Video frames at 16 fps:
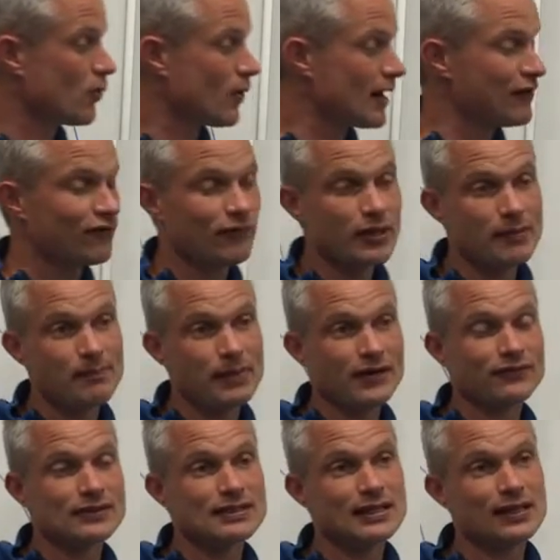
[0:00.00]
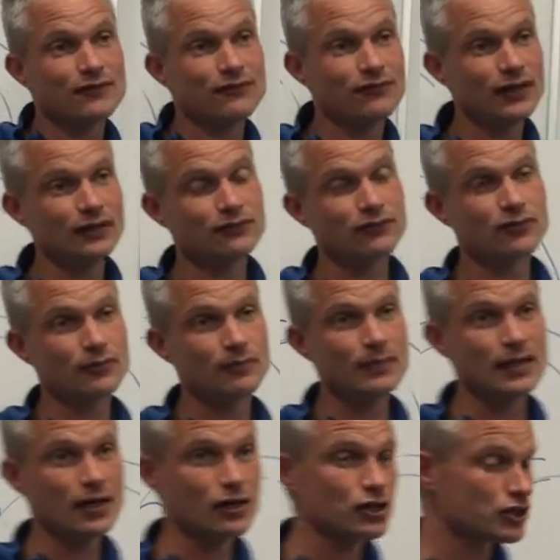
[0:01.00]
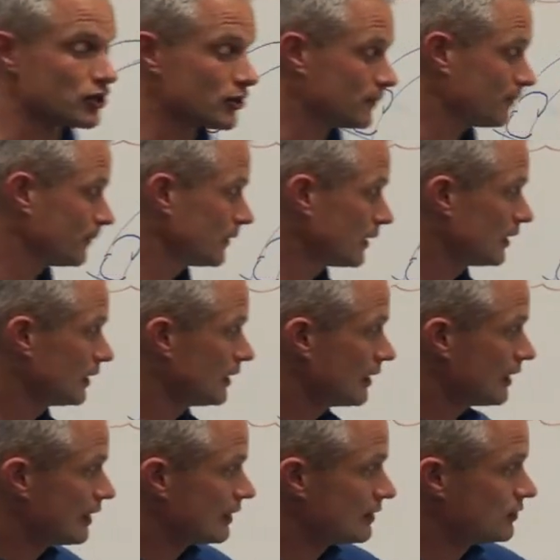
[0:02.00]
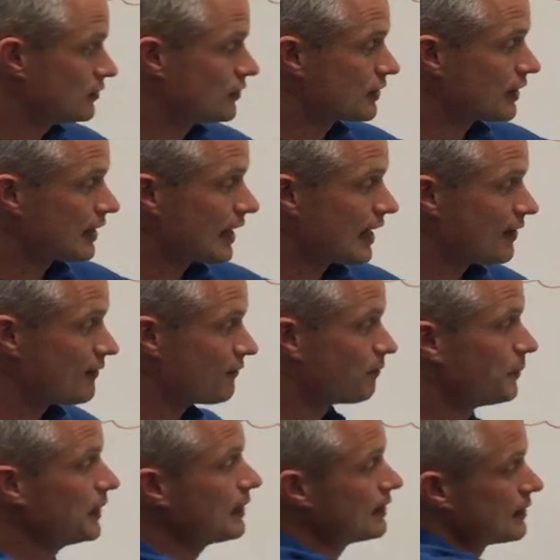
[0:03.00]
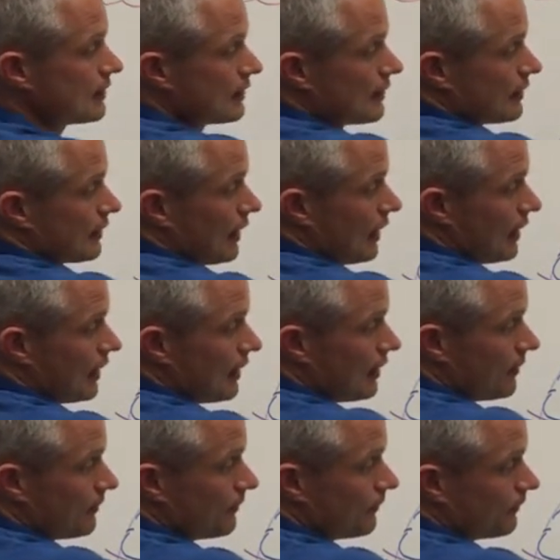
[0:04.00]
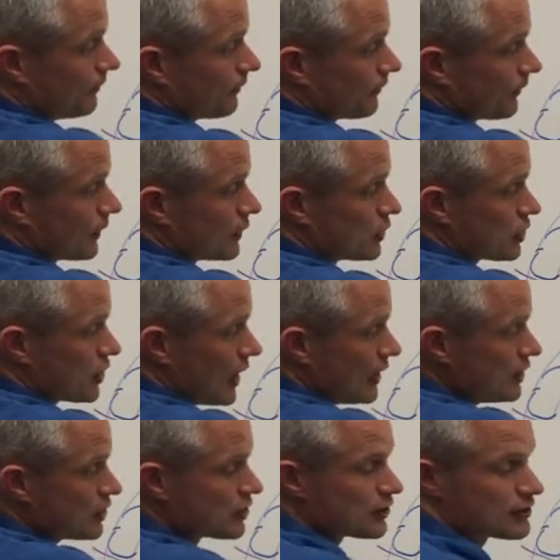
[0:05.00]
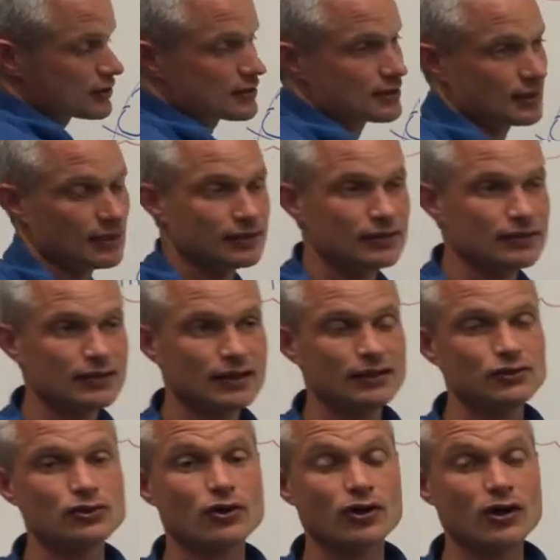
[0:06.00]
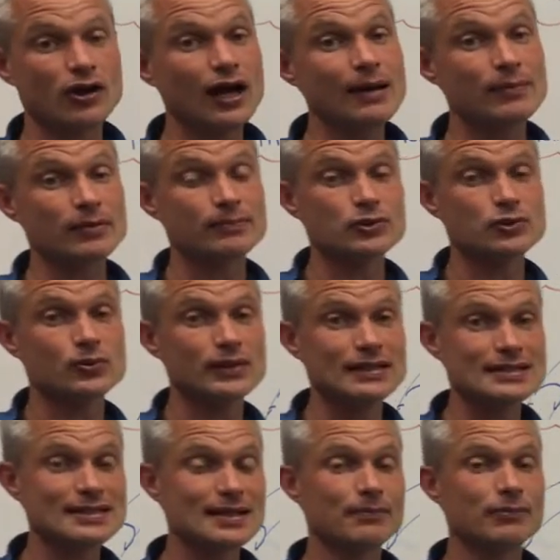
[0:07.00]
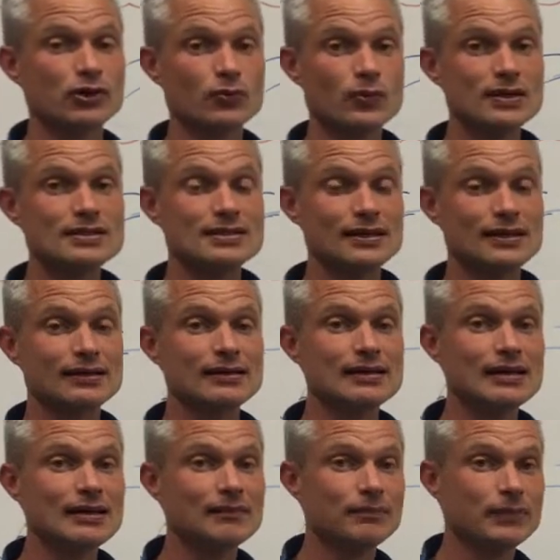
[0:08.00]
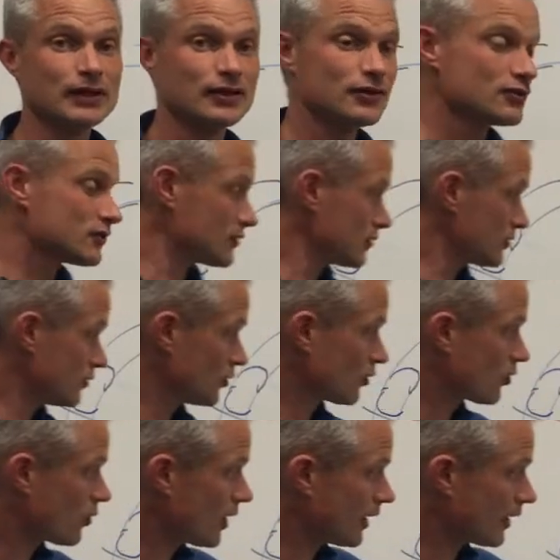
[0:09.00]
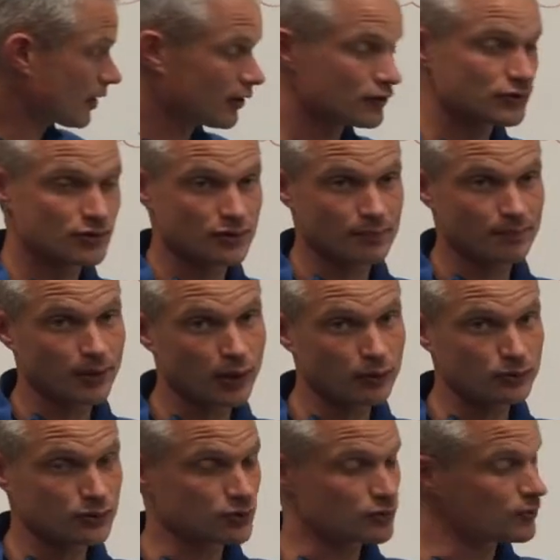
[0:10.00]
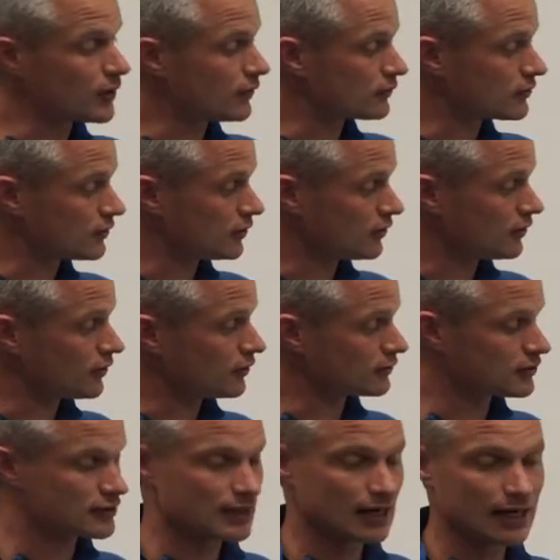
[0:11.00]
away from the buffeting effect from the ocean, you can have big changes in your climate between summer and winter, because you're quite close to the poles as well. So you're not